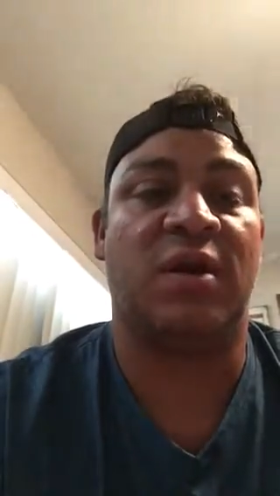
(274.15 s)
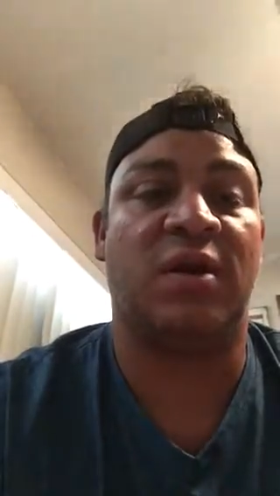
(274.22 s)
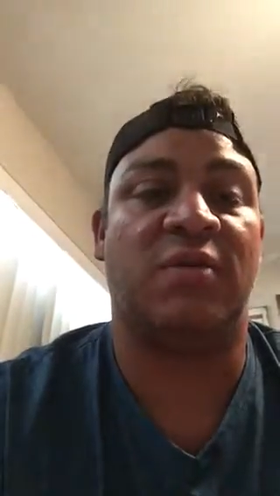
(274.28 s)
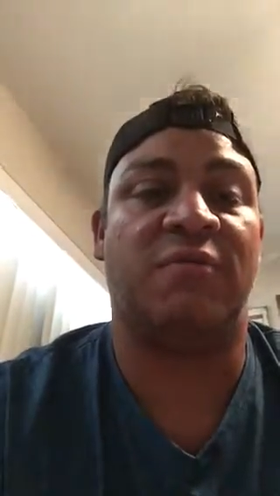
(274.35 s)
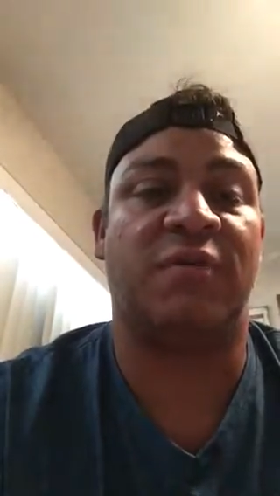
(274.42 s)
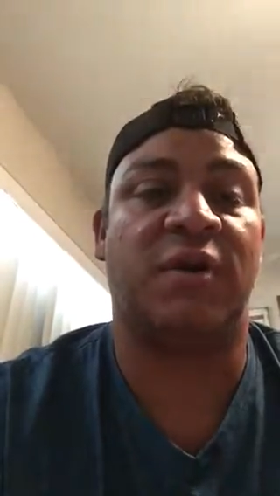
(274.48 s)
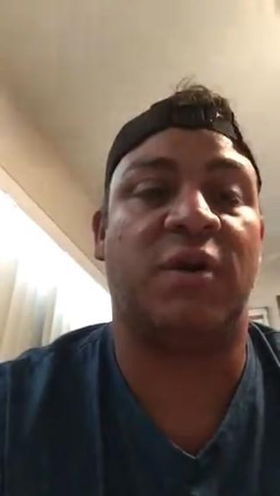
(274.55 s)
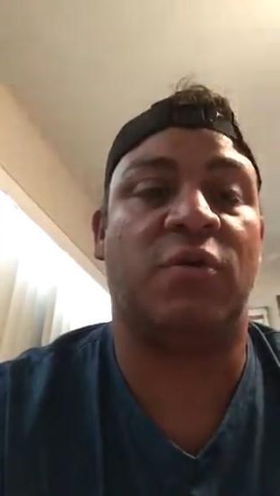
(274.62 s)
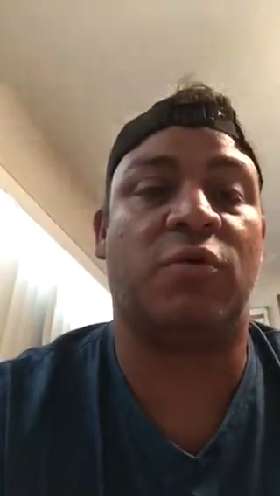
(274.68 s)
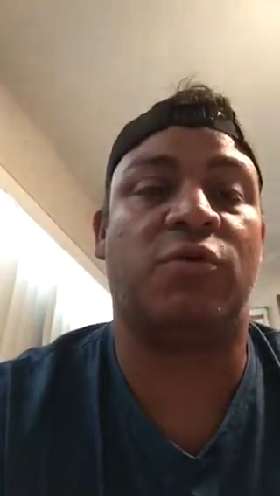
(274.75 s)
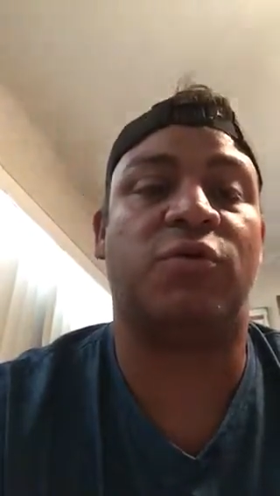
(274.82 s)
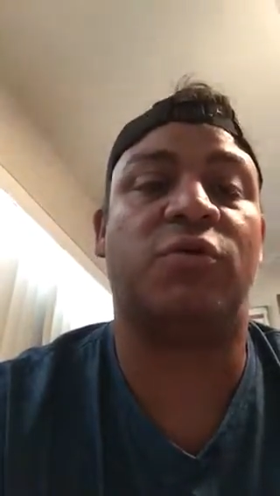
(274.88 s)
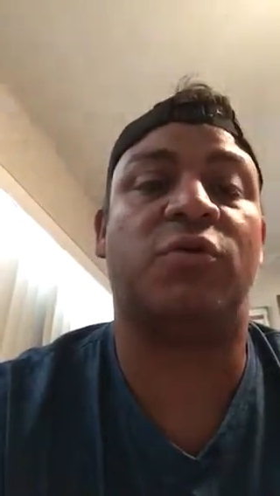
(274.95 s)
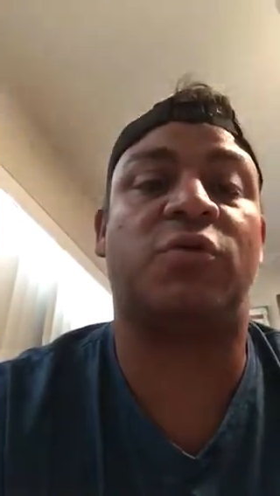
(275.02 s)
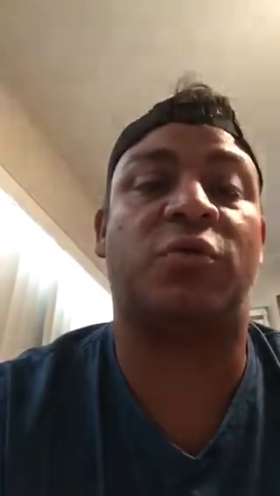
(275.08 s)
and Vehicle
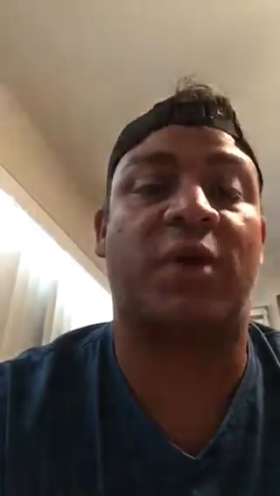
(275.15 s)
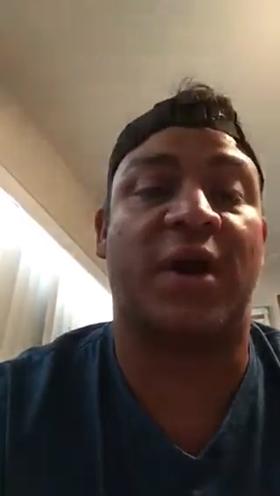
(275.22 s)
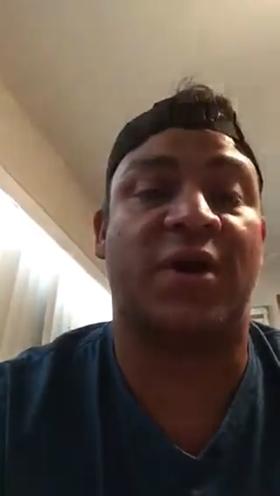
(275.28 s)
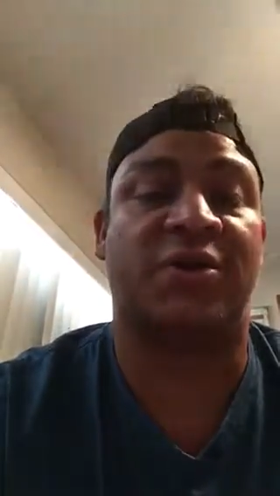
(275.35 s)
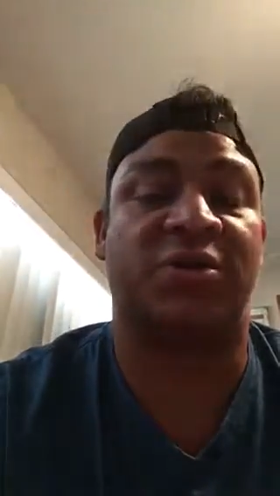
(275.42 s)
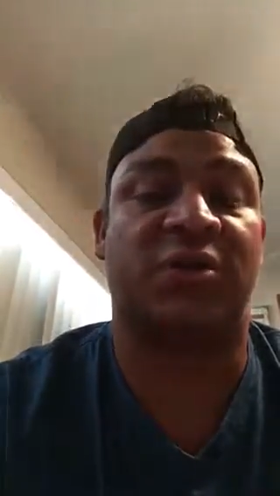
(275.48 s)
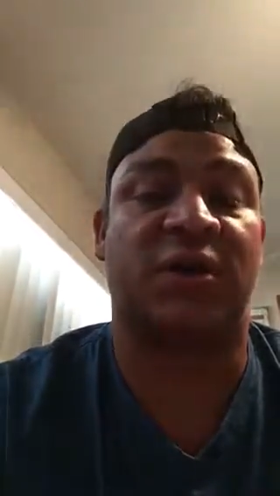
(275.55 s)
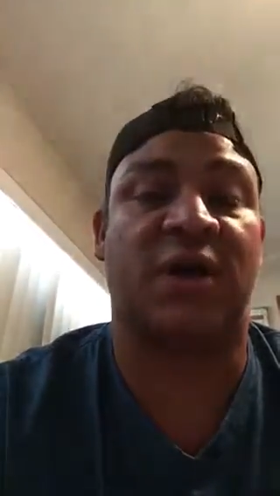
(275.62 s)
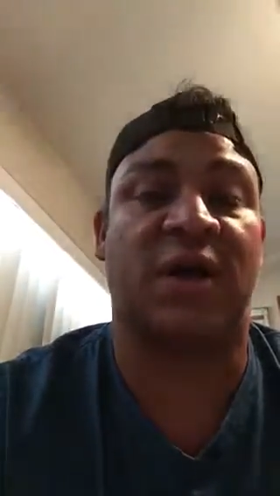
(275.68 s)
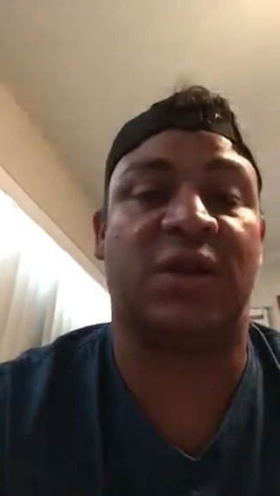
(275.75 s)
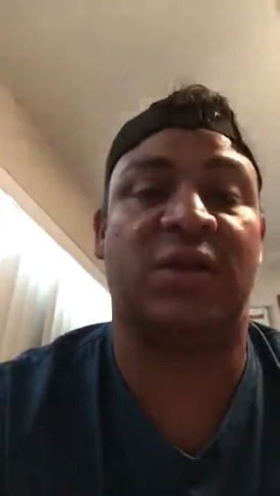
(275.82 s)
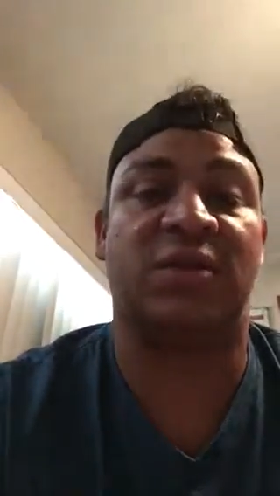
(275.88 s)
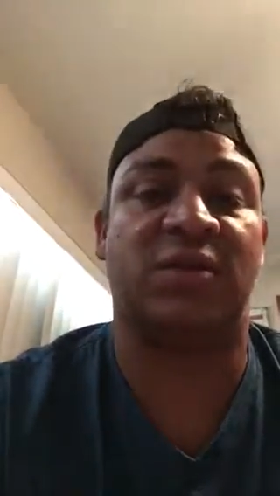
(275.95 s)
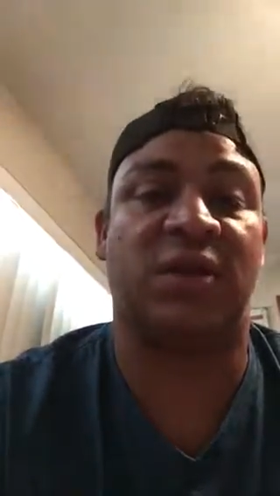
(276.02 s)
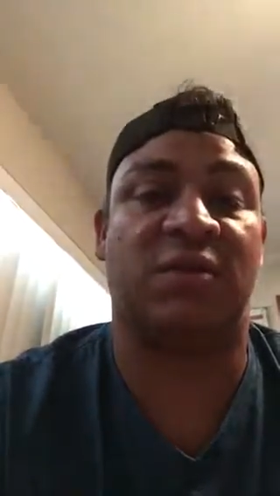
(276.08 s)
2 crashed
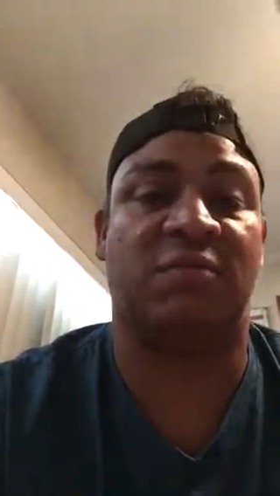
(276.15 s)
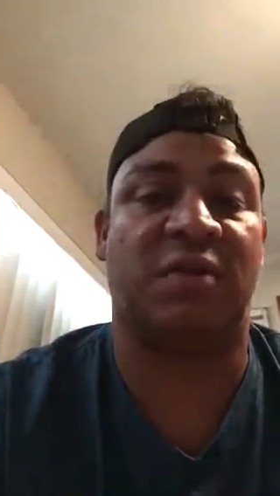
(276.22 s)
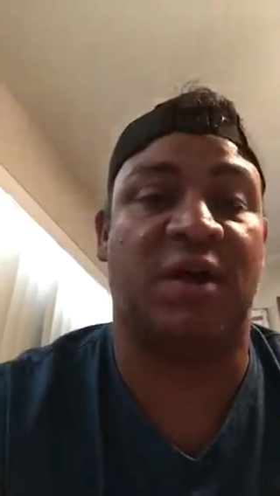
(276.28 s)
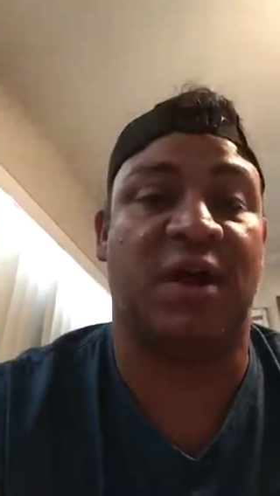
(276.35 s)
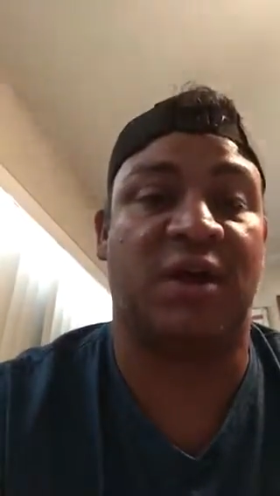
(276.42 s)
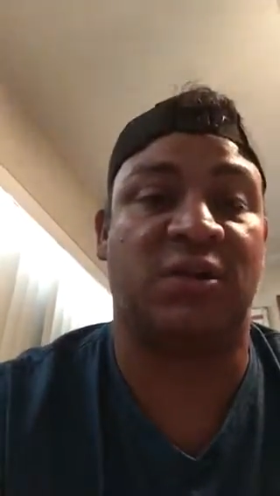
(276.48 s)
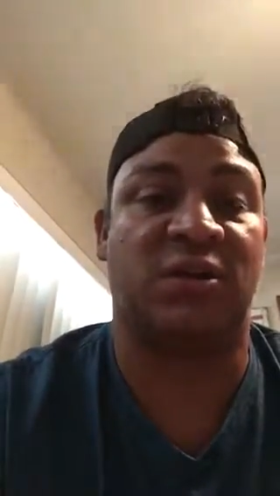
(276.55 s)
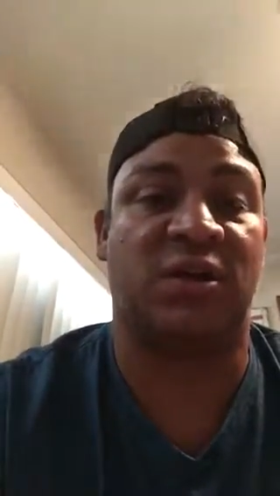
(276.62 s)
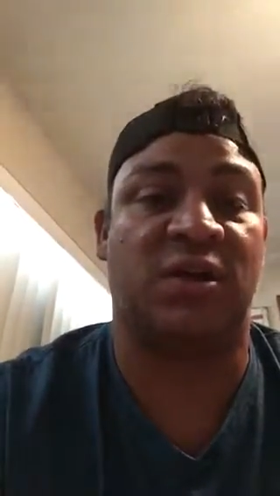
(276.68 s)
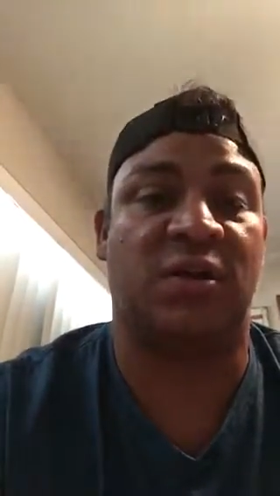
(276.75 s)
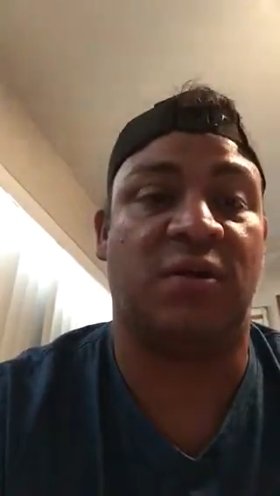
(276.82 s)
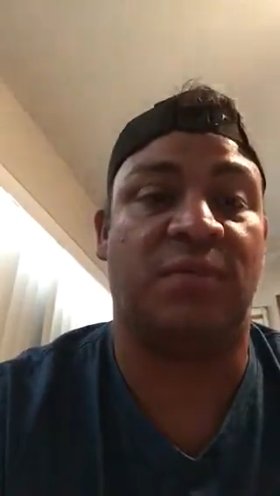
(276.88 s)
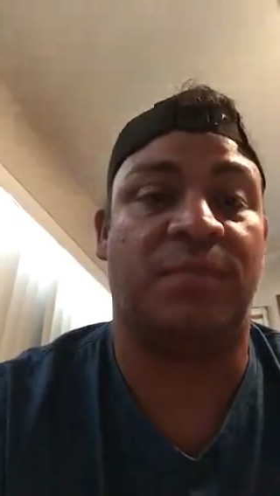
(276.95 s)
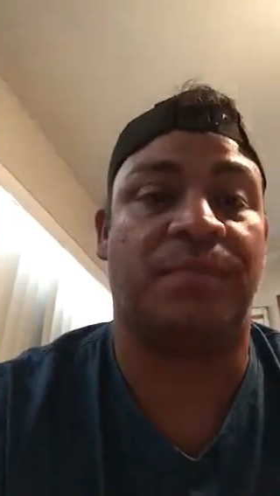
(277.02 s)
at the scene of the accident,